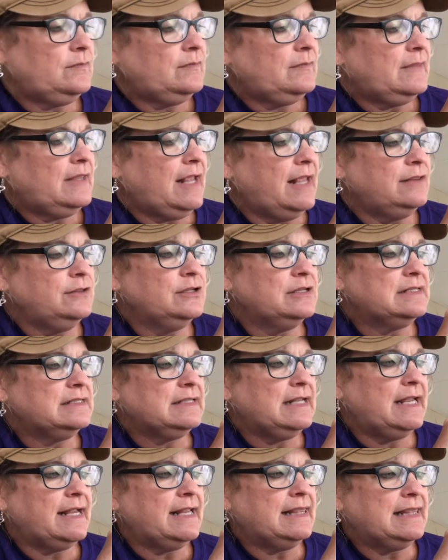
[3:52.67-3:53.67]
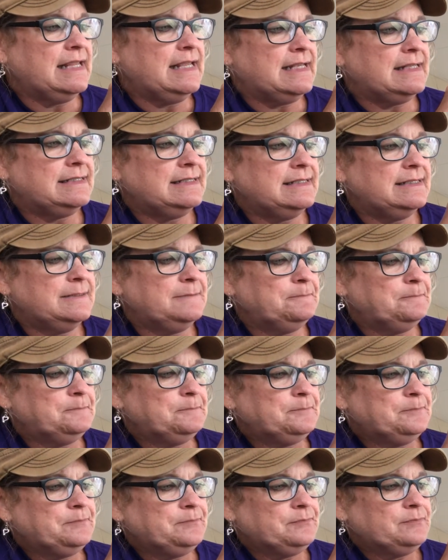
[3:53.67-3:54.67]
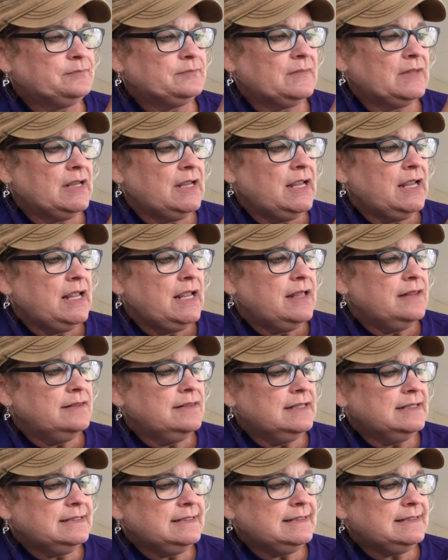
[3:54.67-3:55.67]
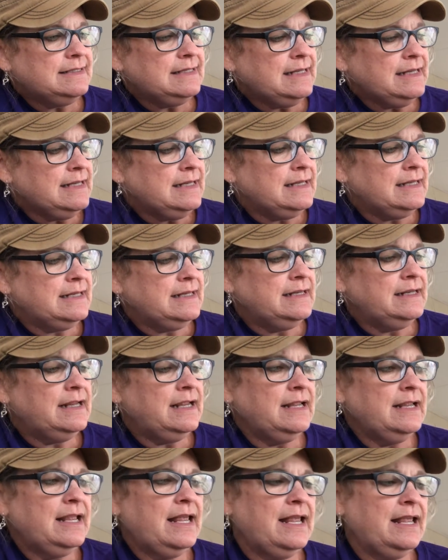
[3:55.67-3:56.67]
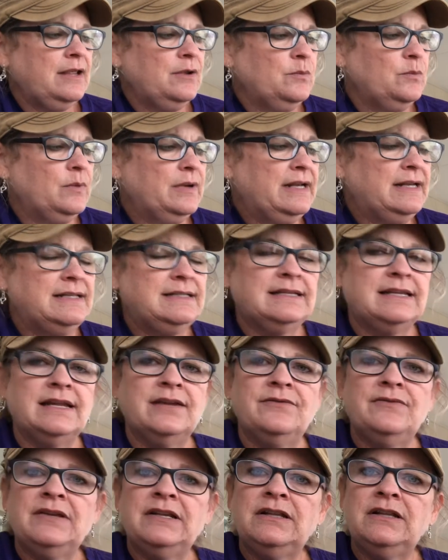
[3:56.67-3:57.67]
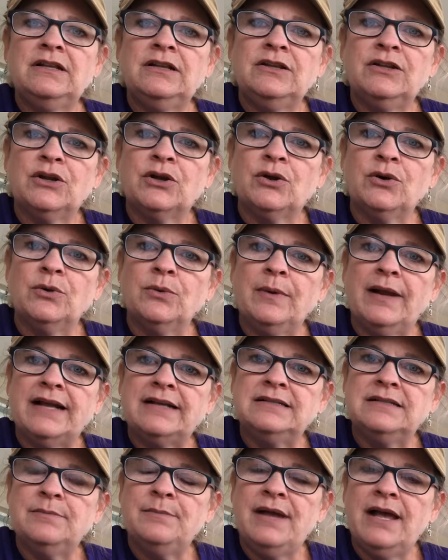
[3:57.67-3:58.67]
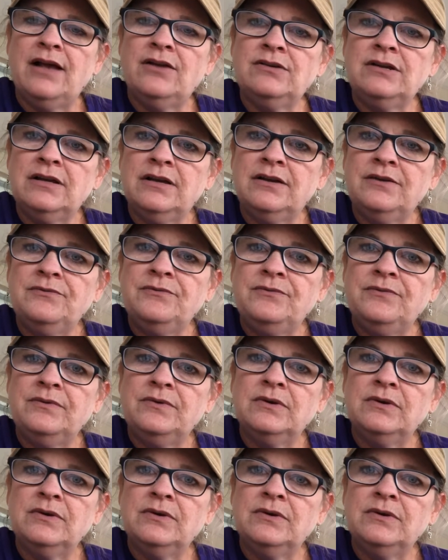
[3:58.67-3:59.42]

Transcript: That looks like this. The seed, when it's given the correct amount of